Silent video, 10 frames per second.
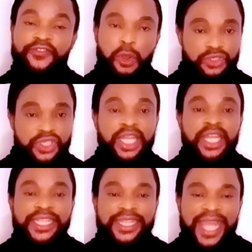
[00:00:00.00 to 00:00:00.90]
of
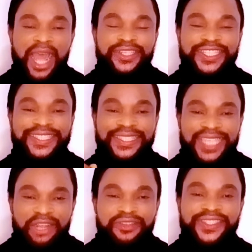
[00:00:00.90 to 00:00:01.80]
course. Now the
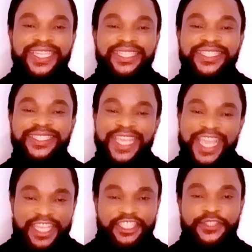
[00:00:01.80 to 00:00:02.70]
second
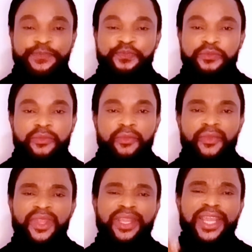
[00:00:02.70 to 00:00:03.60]
sentence is,
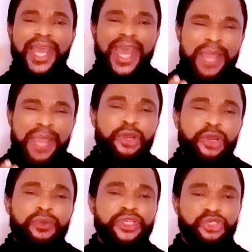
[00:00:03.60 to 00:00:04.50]
I
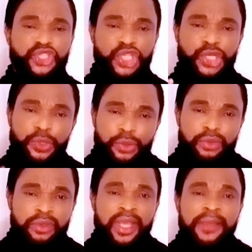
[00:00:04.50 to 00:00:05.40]
am going to
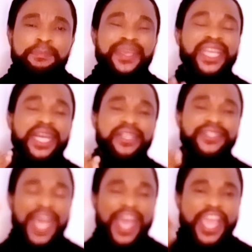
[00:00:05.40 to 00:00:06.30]
school
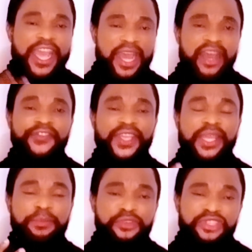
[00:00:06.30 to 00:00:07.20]
because I have
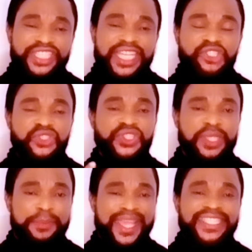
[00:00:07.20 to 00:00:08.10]
a project to
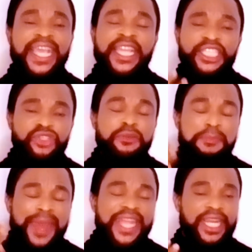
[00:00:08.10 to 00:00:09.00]
submit
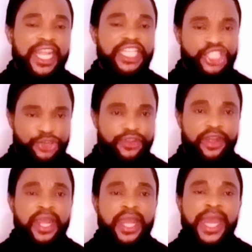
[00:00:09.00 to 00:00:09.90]
to my
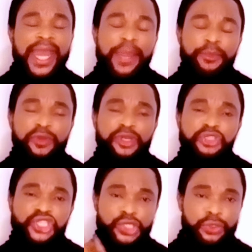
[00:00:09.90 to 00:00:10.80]
lecturer. I am
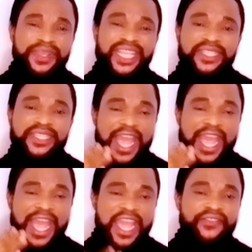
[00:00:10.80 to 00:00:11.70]
going to school
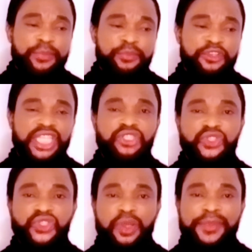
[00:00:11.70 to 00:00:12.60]
because I have a
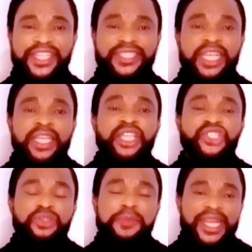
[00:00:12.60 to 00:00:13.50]
project to submit
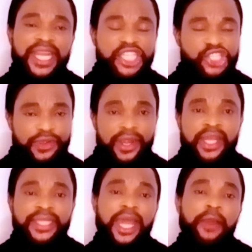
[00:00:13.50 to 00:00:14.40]
to my
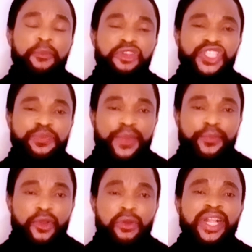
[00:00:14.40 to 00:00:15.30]
lecturer. Now, most
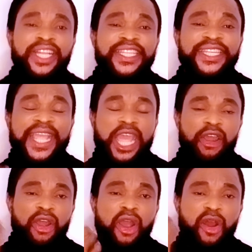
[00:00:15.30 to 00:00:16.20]
people,
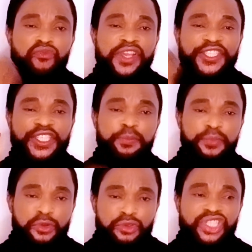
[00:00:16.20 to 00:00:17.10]
they always
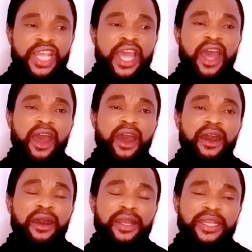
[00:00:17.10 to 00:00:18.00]
put
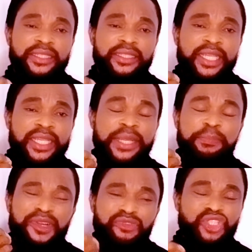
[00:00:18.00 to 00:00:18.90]

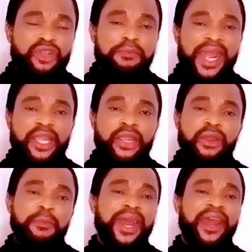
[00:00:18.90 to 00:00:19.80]
the punctuation
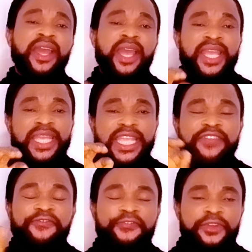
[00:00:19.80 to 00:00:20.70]
mark, comma,
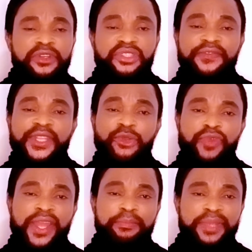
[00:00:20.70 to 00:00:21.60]
in front of the
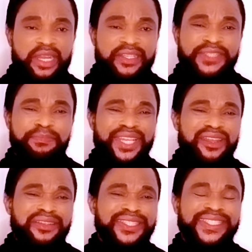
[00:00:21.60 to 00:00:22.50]
word because
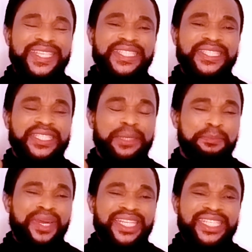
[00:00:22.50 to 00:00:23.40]
it's a
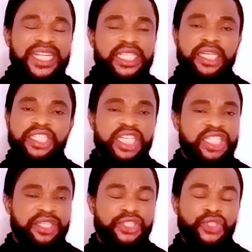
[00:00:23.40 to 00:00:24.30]
subordinate
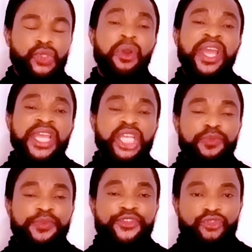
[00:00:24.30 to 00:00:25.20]
conjunction. So
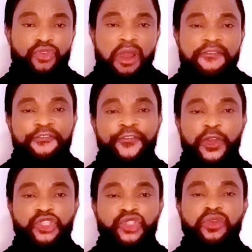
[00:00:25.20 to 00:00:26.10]
it will be wrong
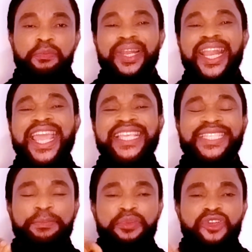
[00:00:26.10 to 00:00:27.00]
for you to
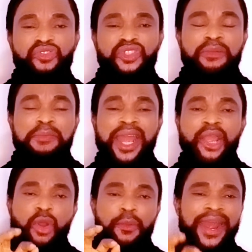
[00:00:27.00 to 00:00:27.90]
place the punctuation
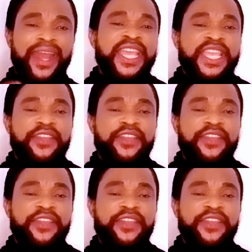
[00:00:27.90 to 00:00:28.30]
mark, comma,